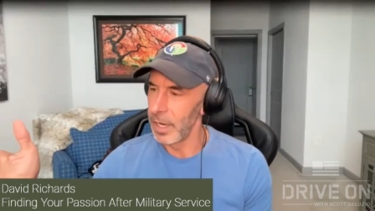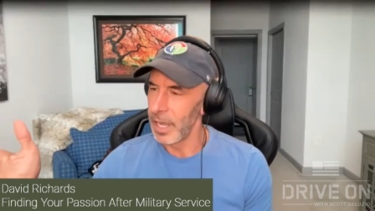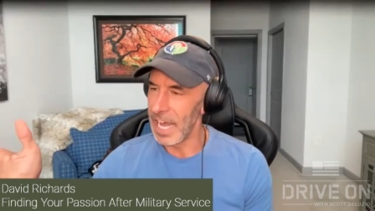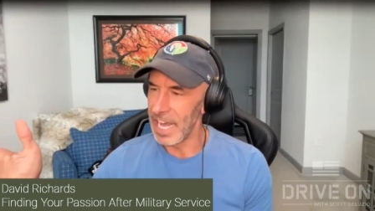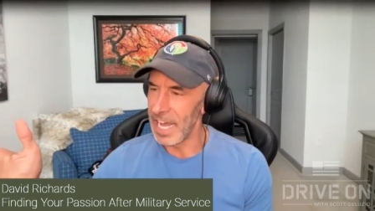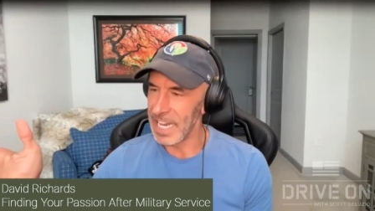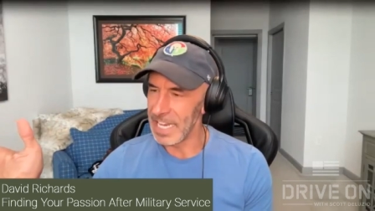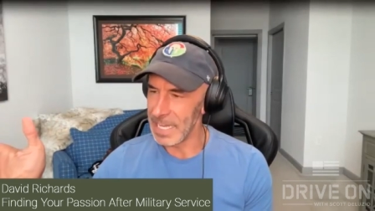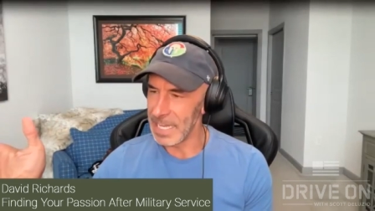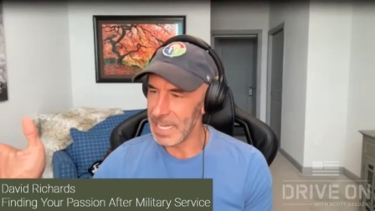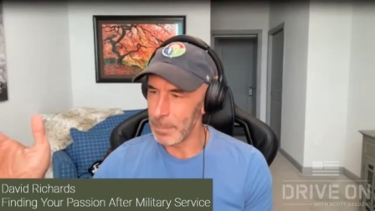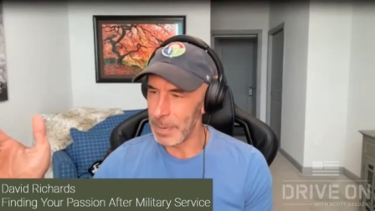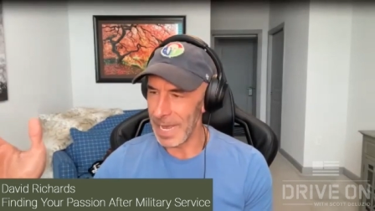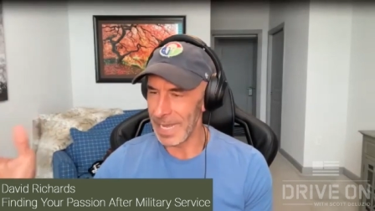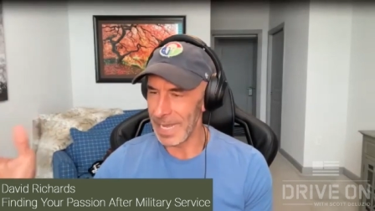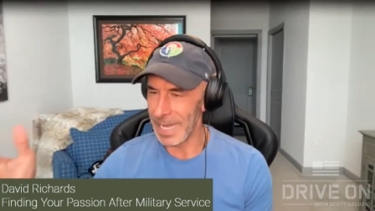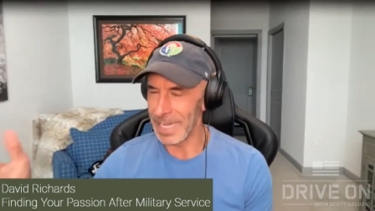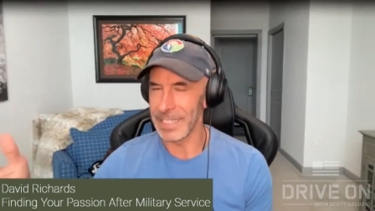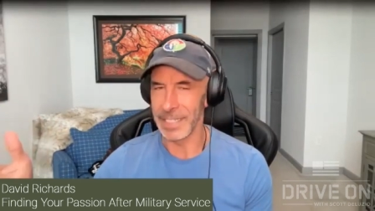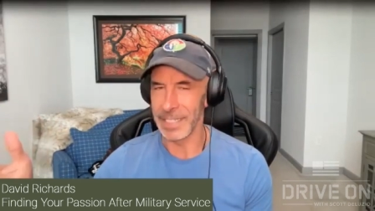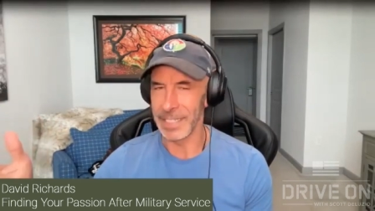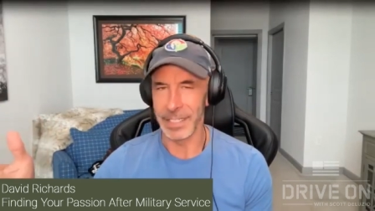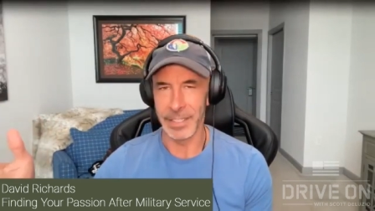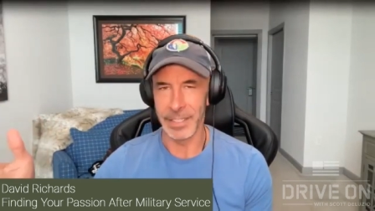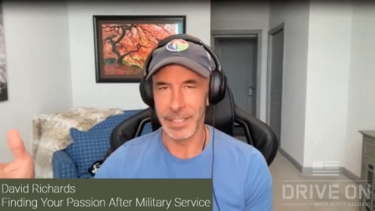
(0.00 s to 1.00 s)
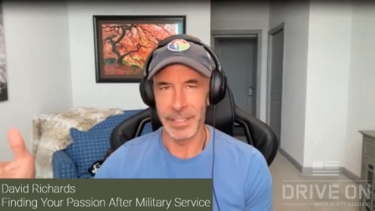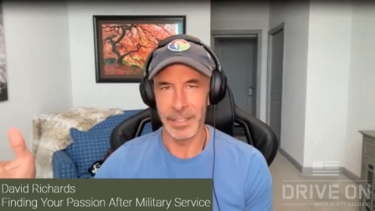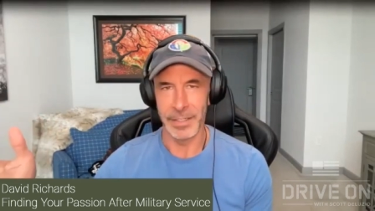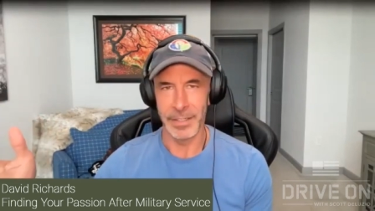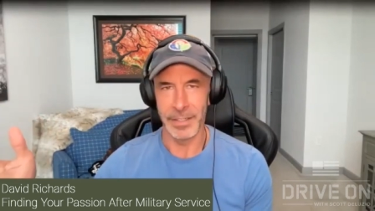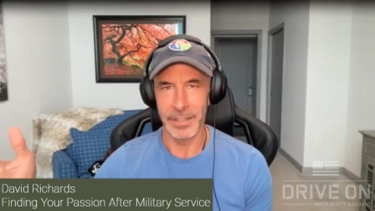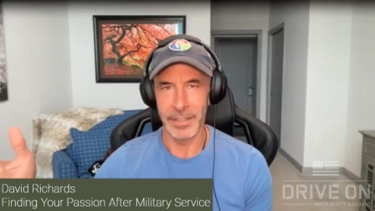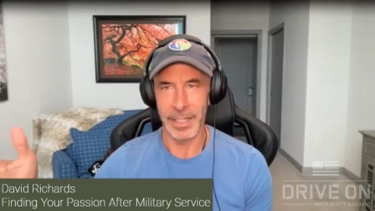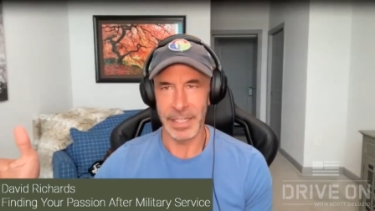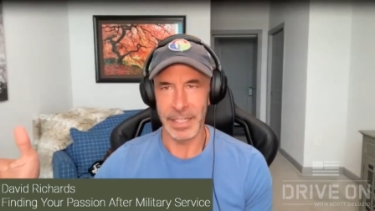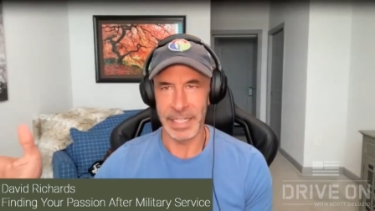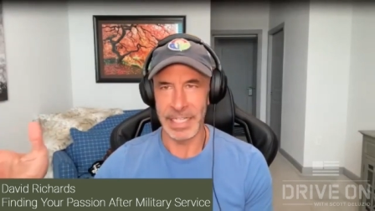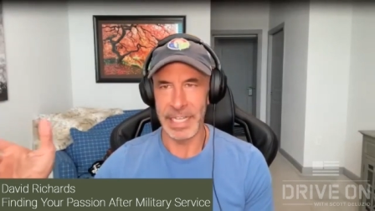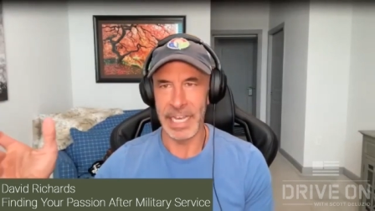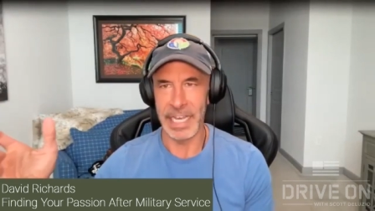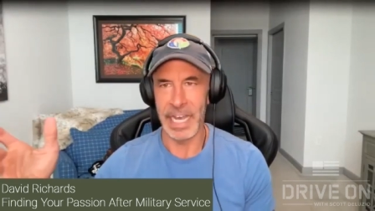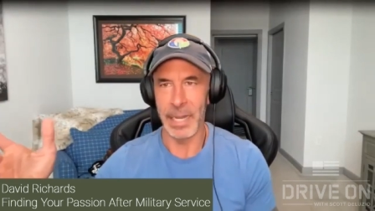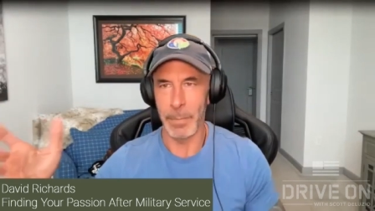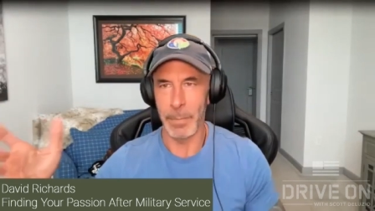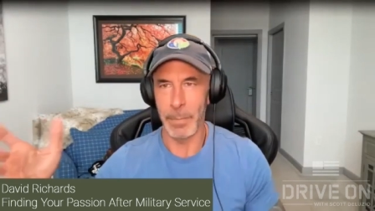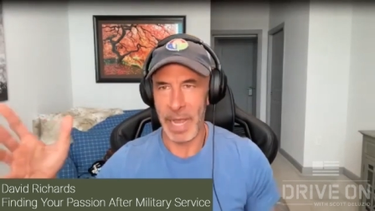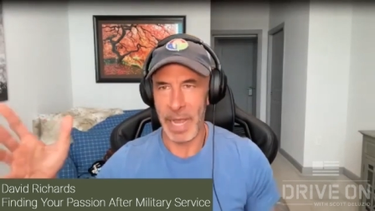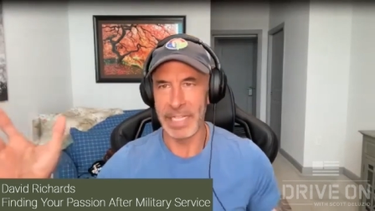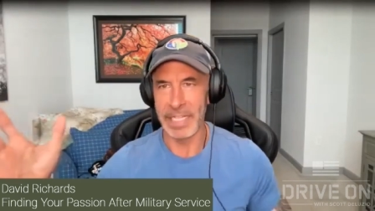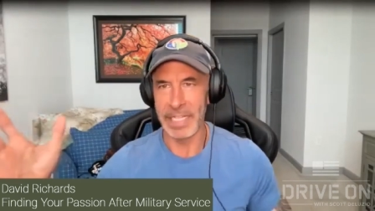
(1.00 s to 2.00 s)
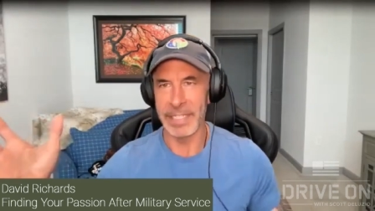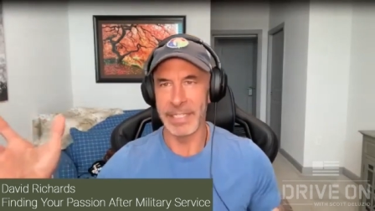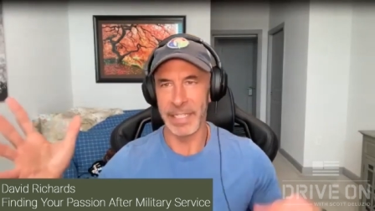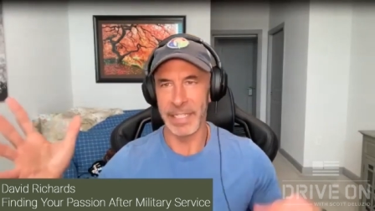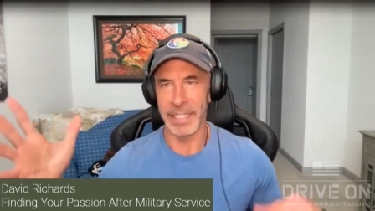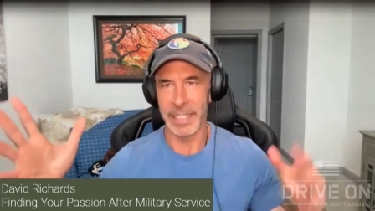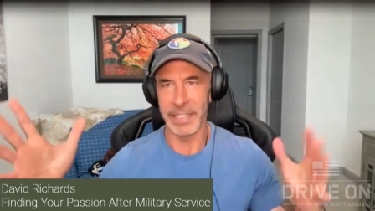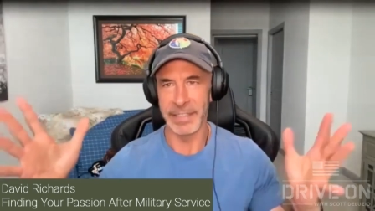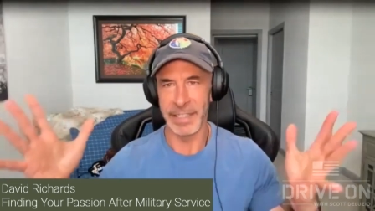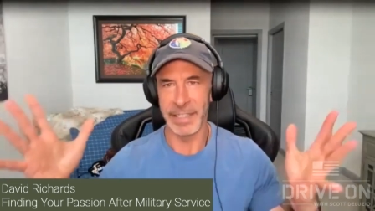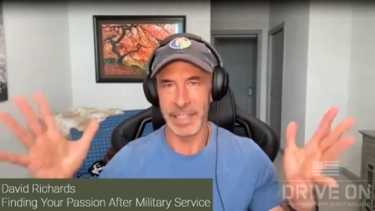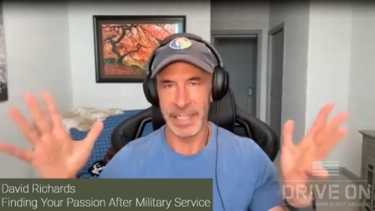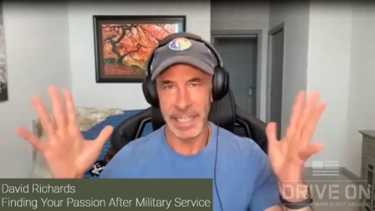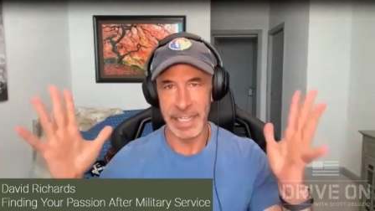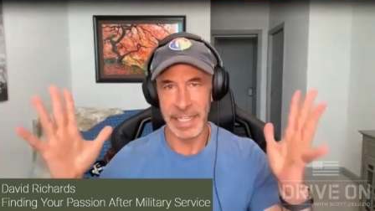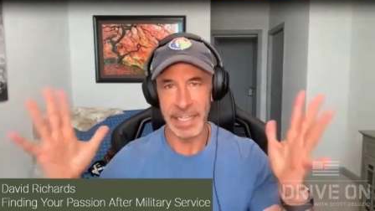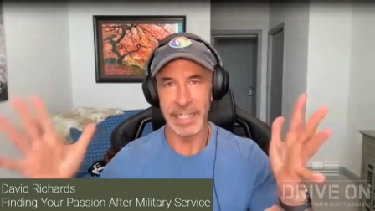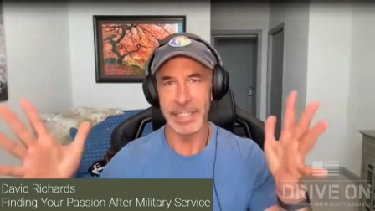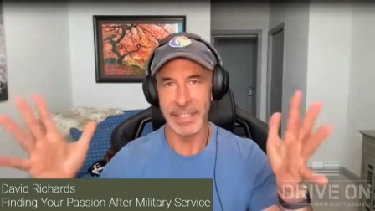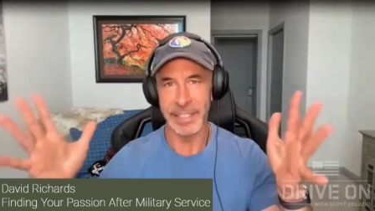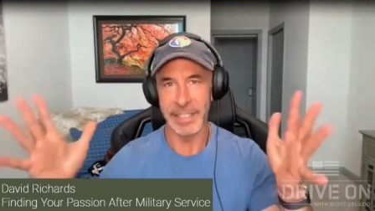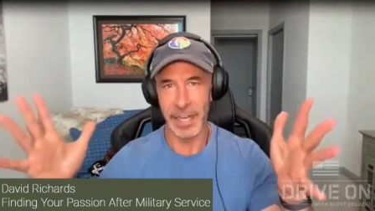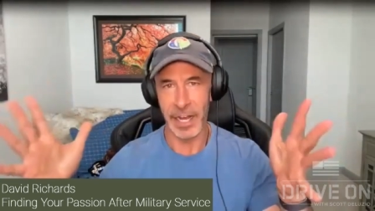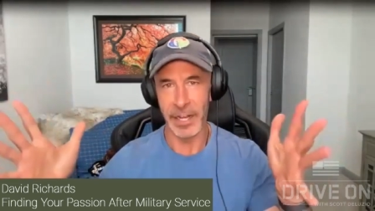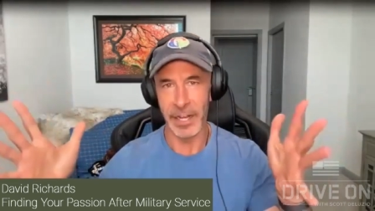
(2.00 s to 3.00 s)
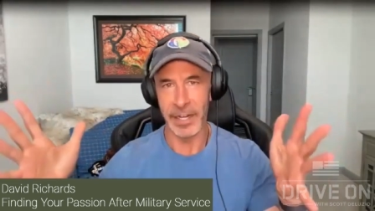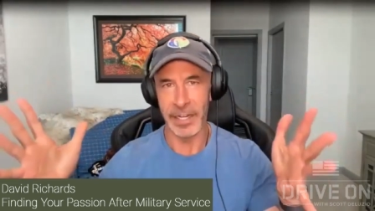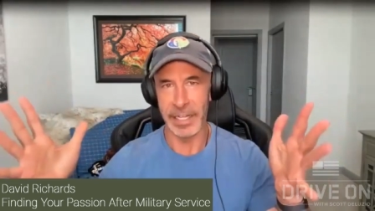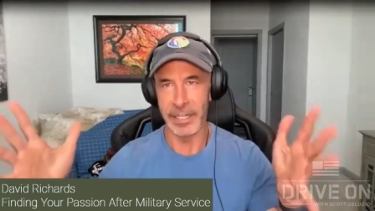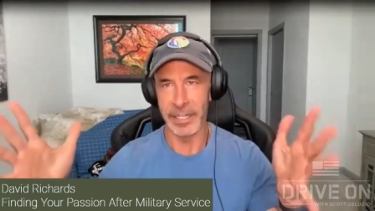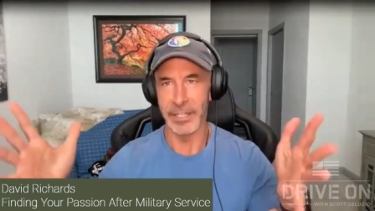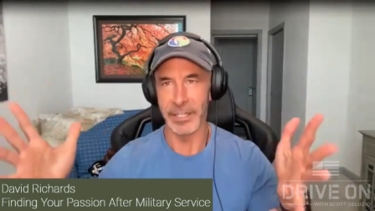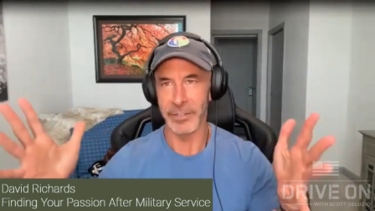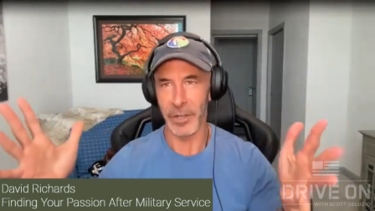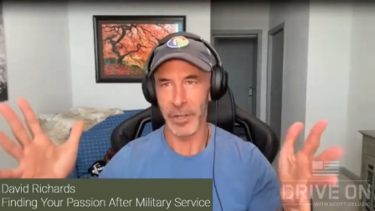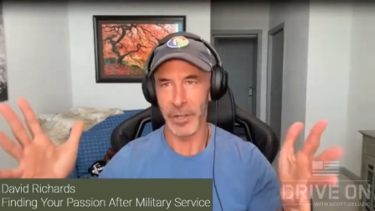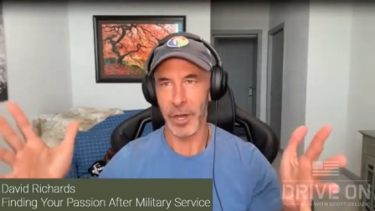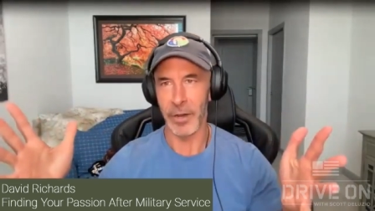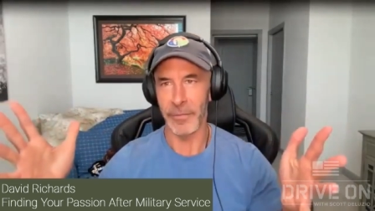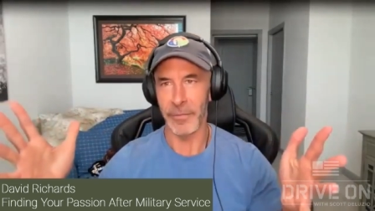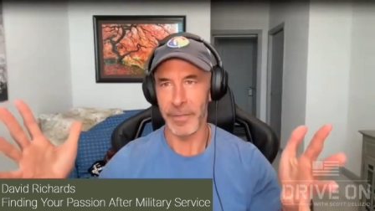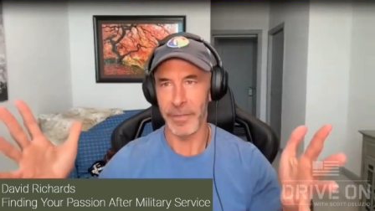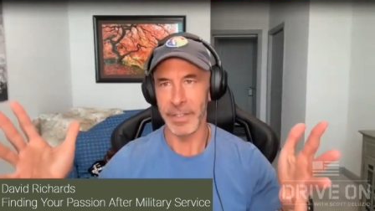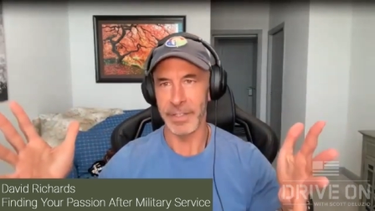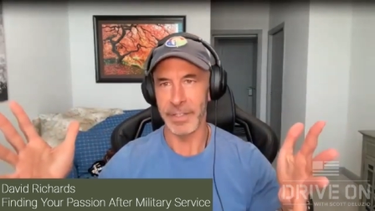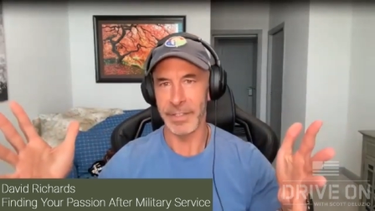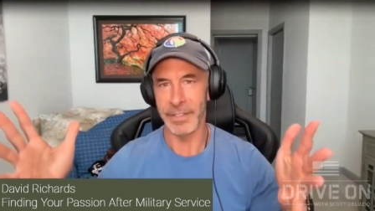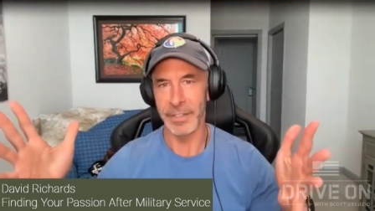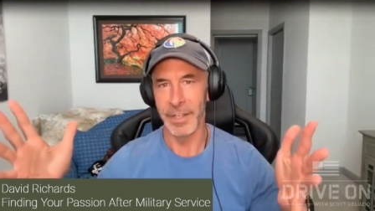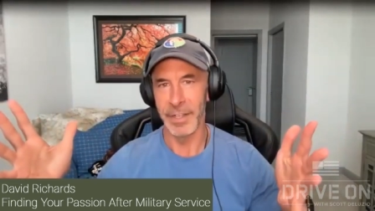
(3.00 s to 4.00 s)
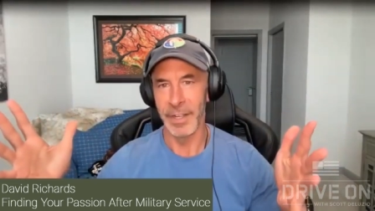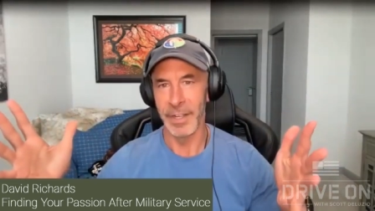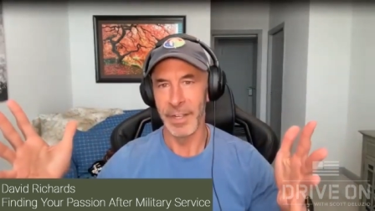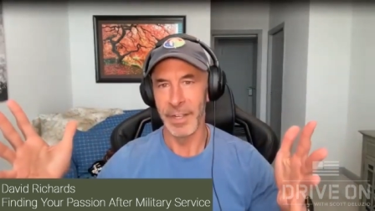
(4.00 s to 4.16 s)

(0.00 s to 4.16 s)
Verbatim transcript: And he painted like he had paintings that he had done in his office.